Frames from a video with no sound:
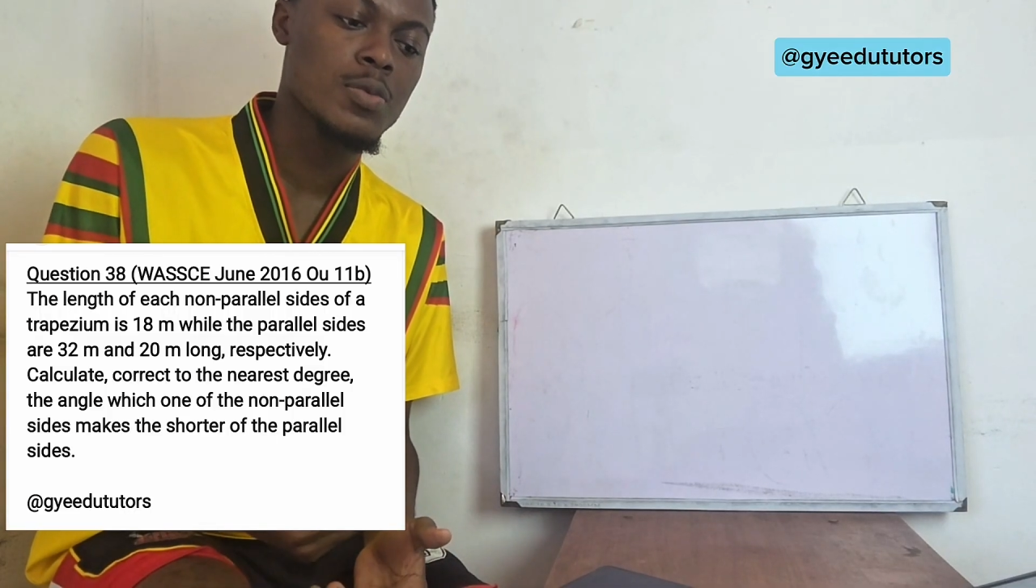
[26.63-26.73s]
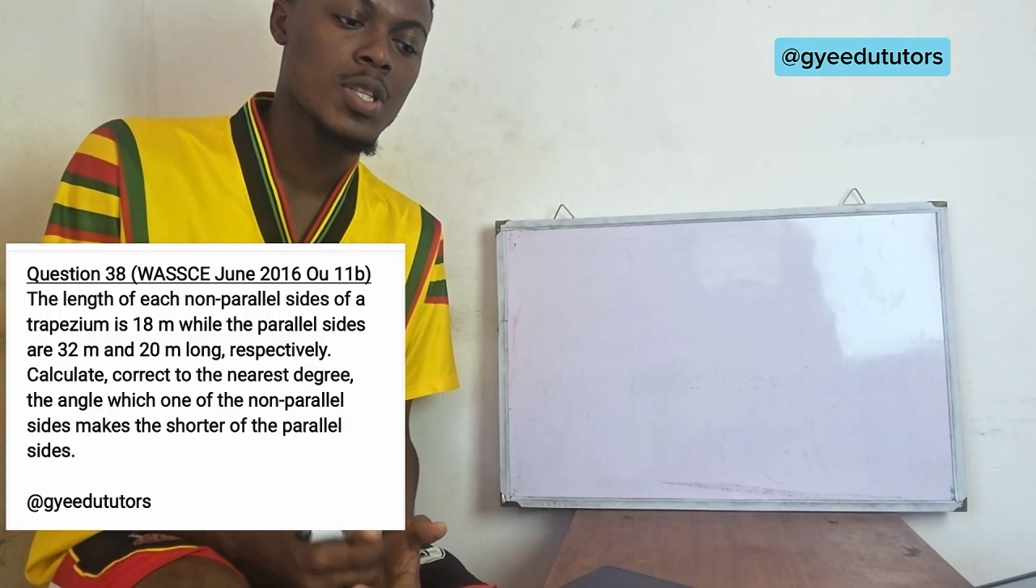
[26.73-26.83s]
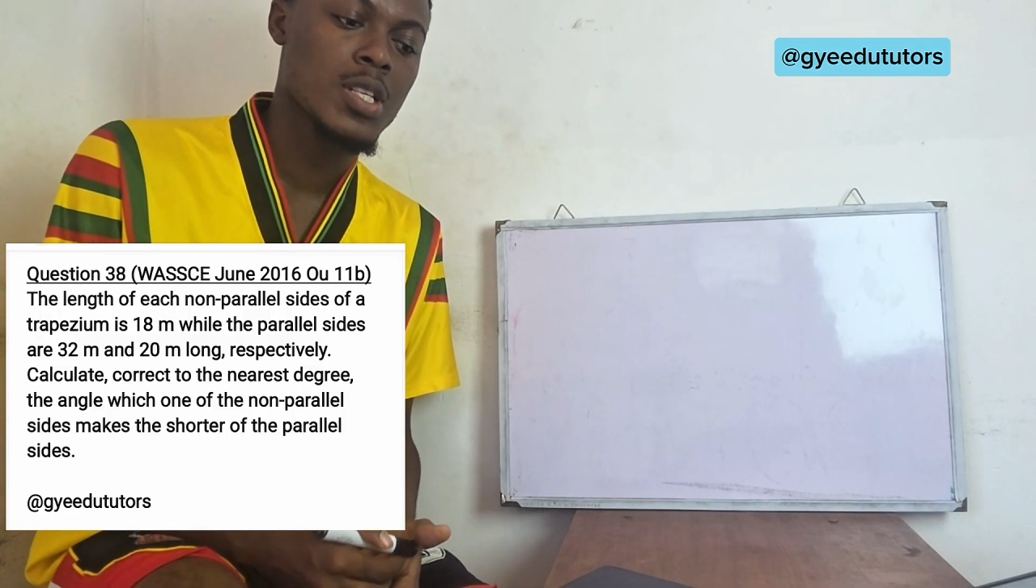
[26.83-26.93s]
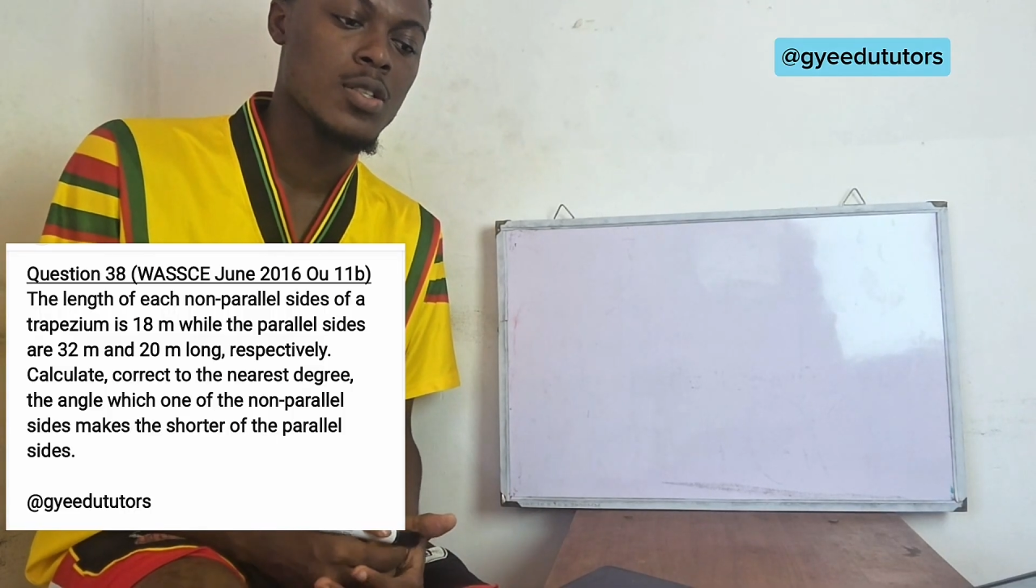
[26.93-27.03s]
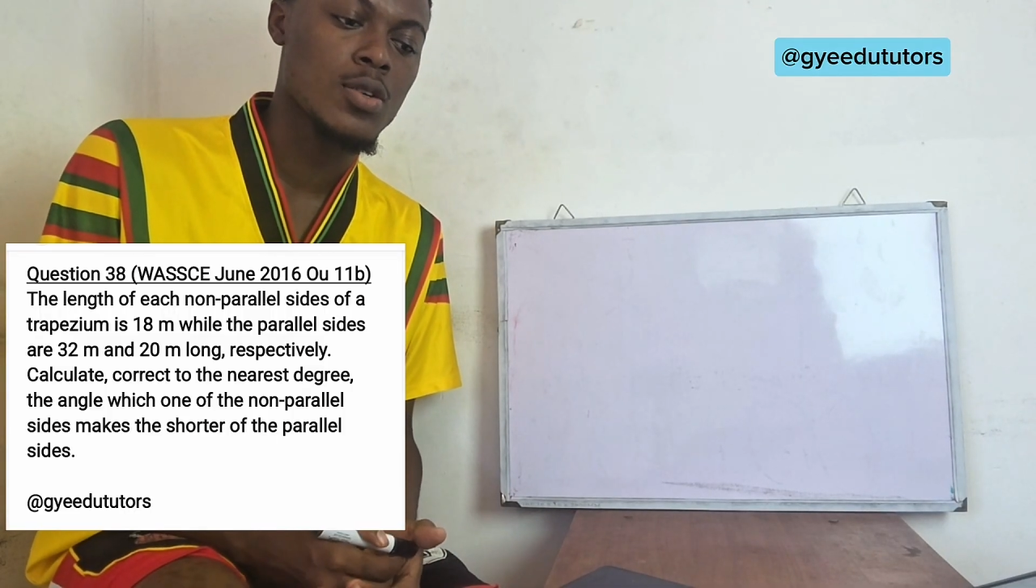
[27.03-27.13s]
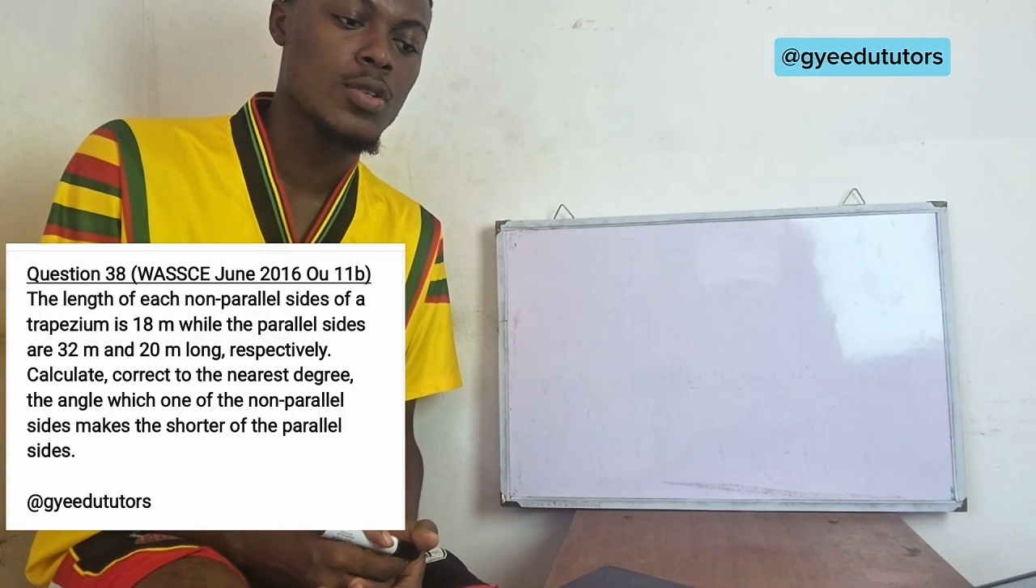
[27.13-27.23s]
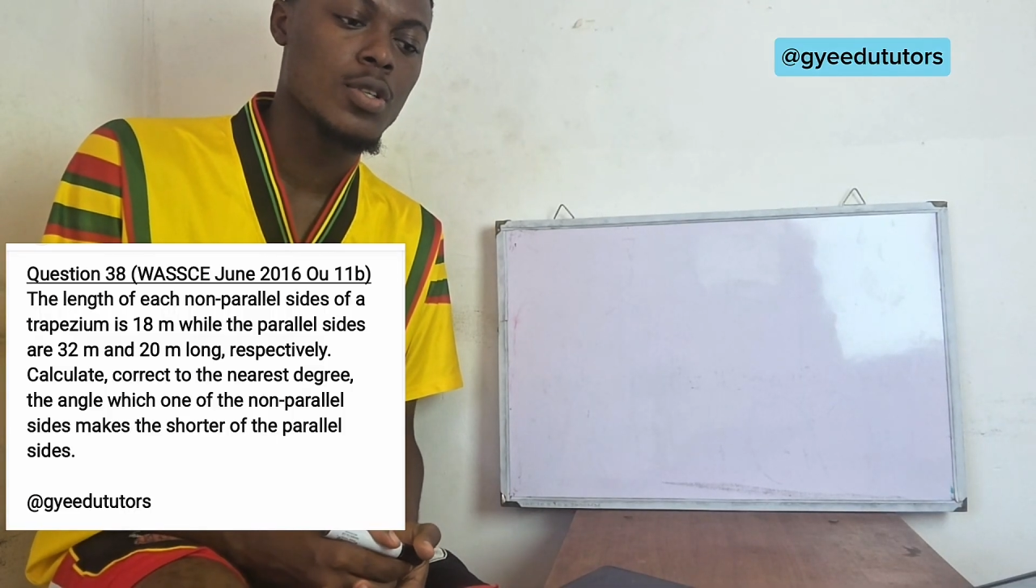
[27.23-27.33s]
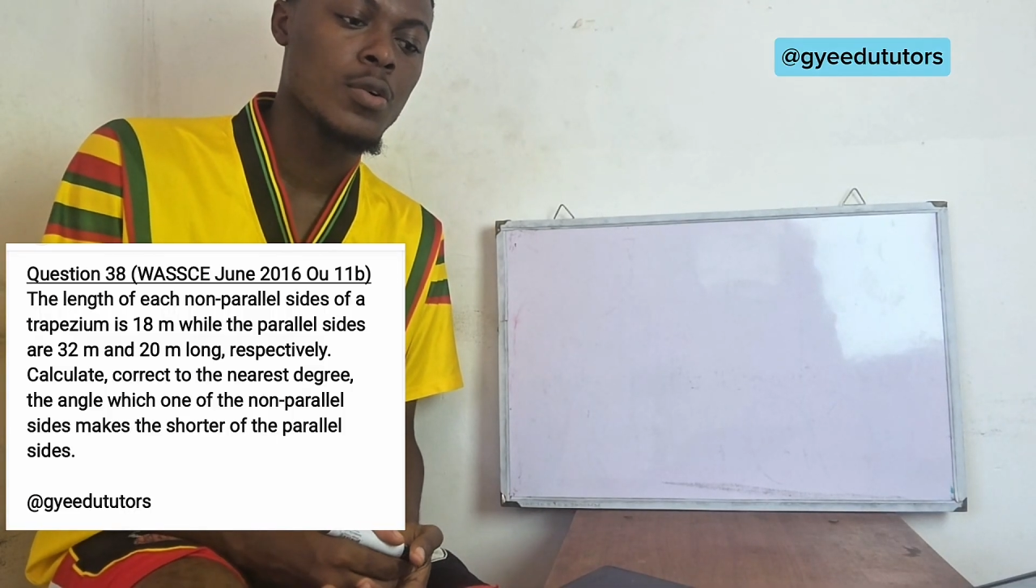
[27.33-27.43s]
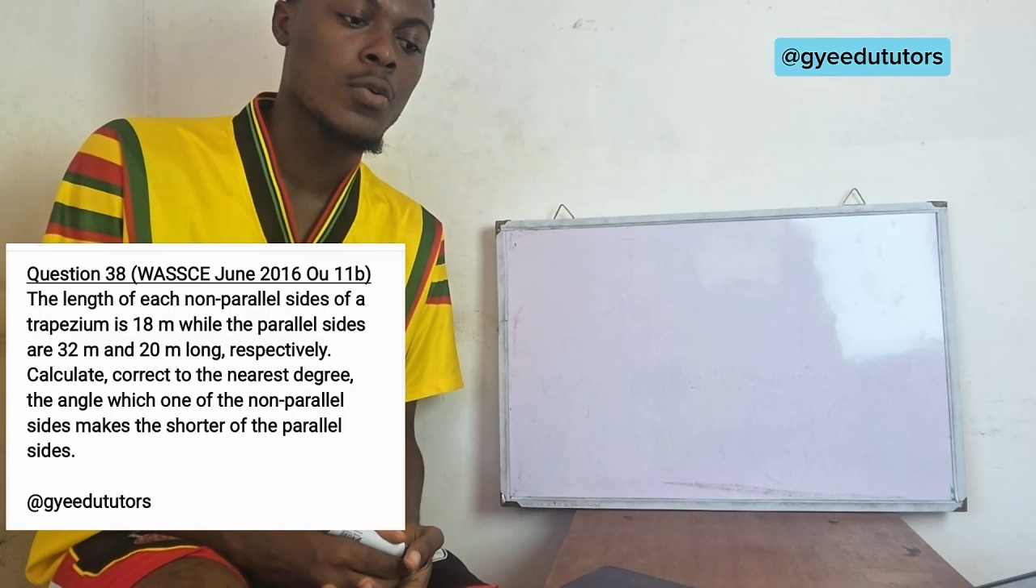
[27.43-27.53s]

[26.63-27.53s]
meters long,